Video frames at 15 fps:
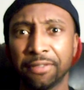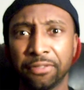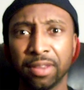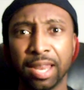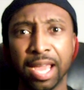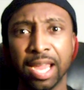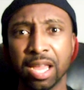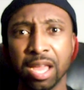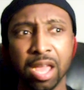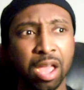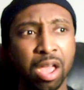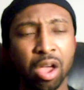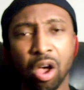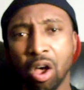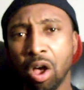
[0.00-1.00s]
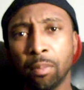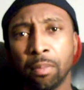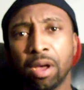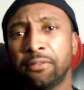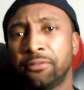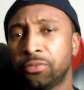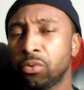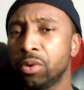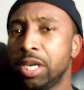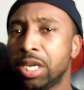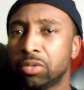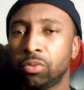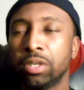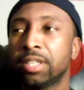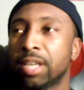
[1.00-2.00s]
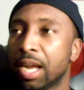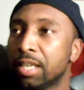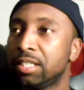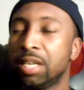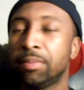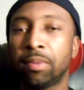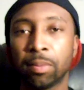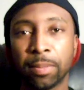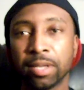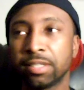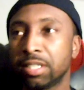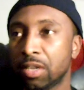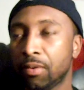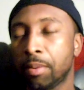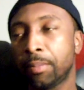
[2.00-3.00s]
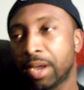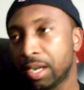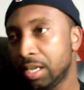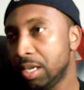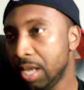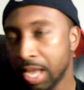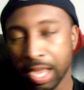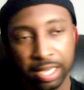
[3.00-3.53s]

I feel like all my 3 years, one thing I can say about myself, I might have